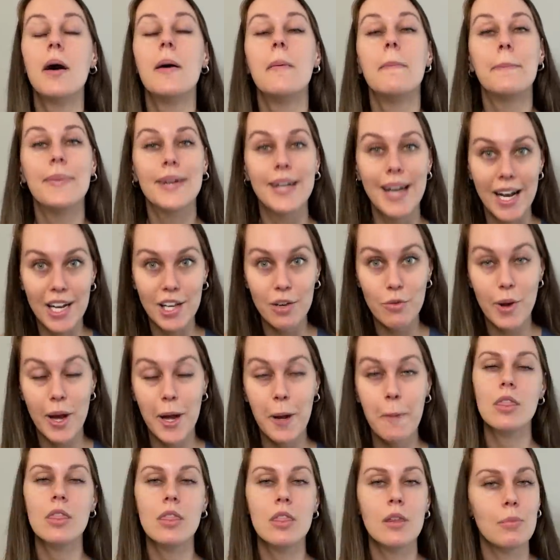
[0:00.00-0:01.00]
But
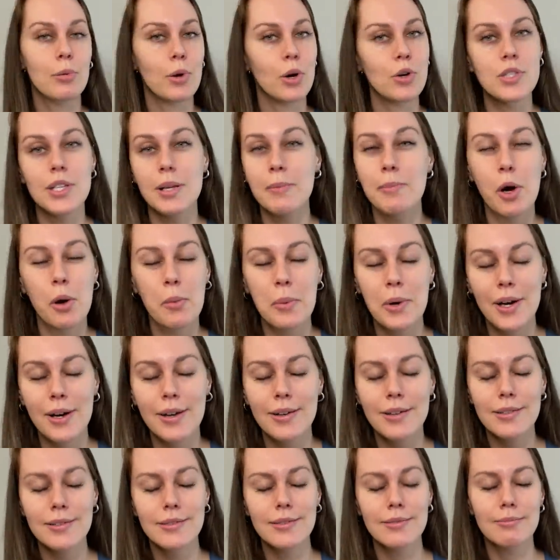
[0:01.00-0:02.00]
anyway, the protein
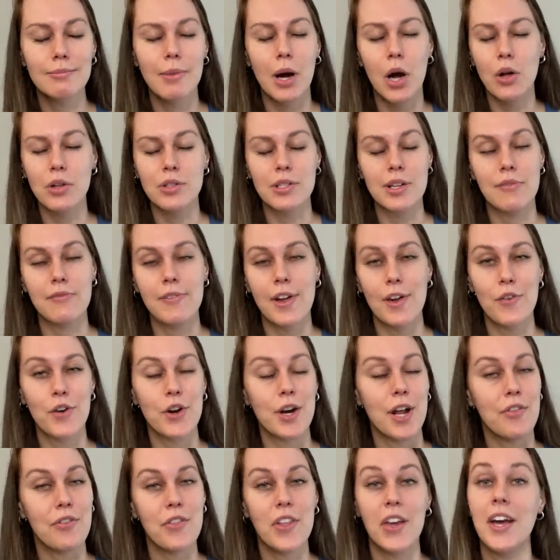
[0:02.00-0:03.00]
boba, my all-time favorite.
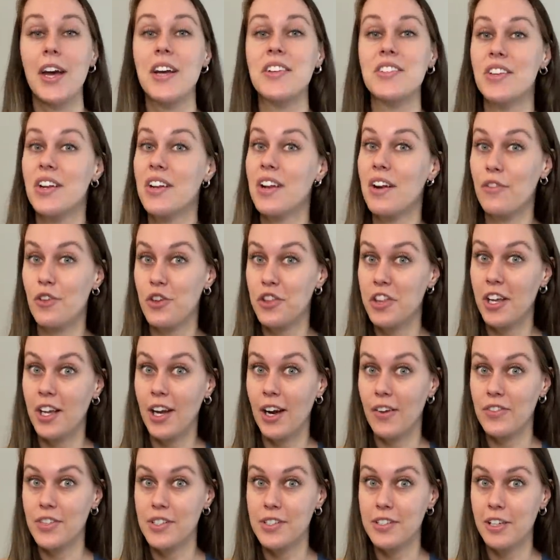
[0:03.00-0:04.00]
I think I said everything I
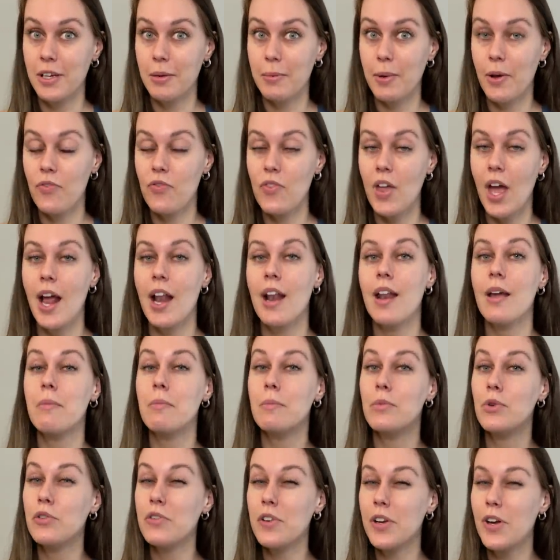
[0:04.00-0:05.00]
have to say about that.
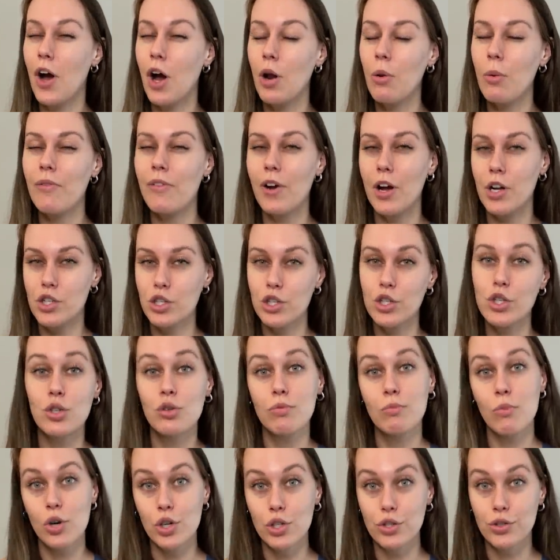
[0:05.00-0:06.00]
Moving on, we've got two
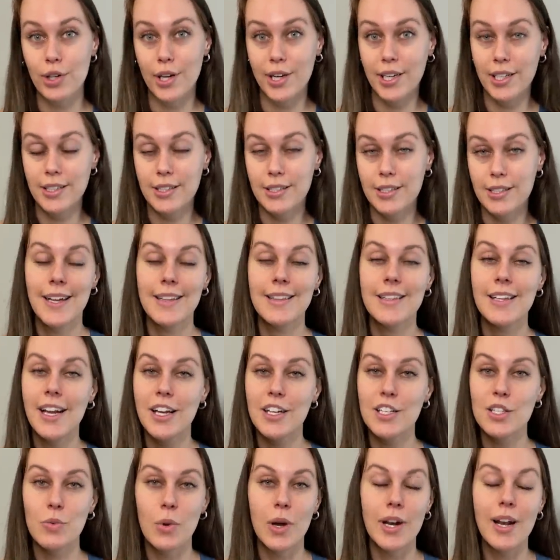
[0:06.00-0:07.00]
more drinks. The
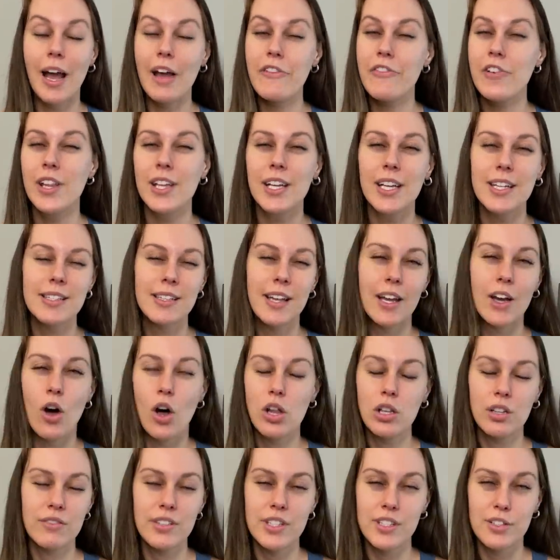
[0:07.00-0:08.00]
next one, I feel like I say
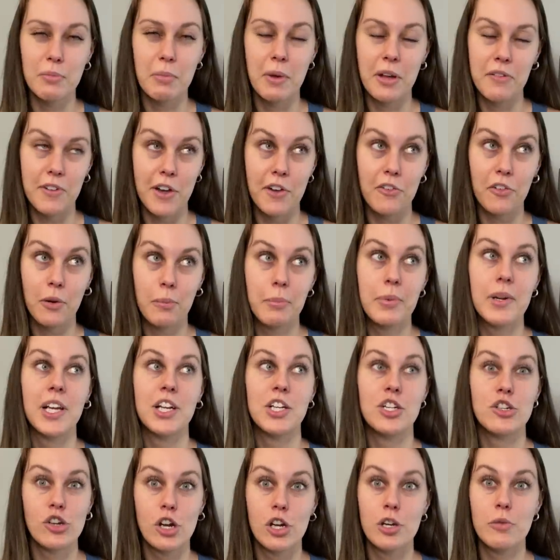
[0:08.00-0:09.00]
all of these are my favorite, but I
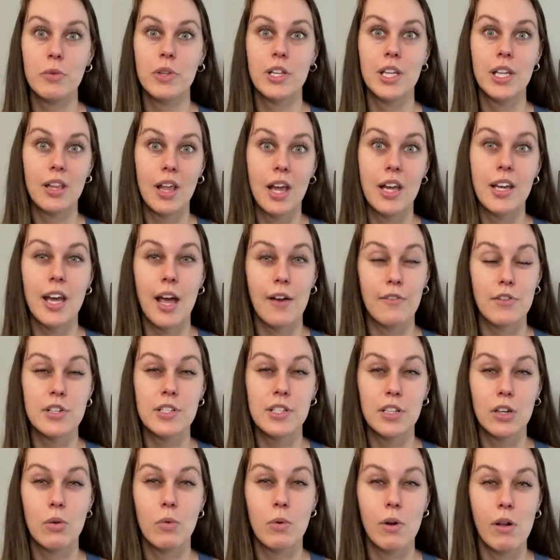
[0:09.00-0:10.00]
genuinely like every
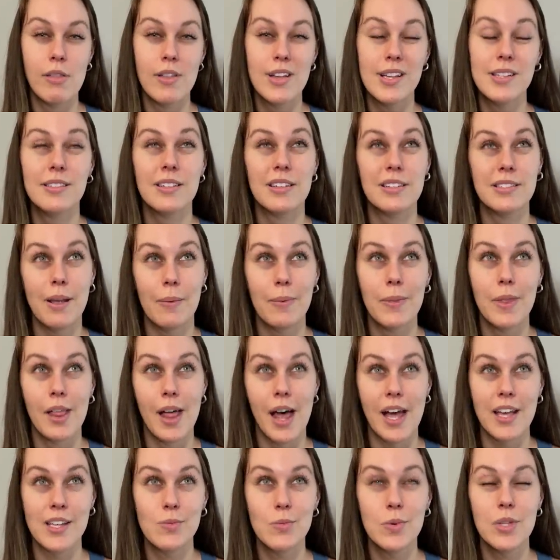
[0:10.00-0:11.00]
single one of these, except the
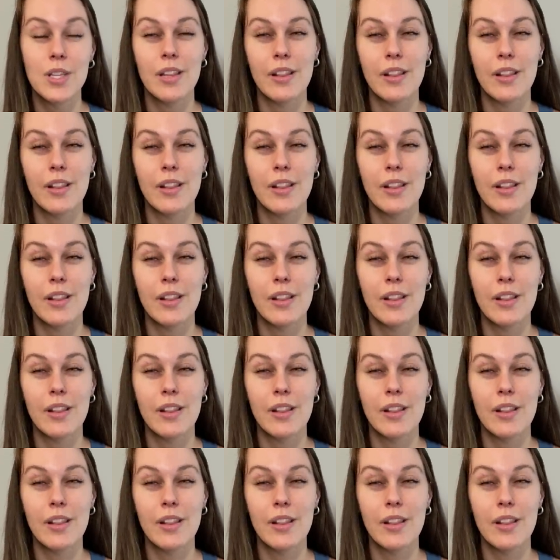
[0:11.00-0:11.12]
last one.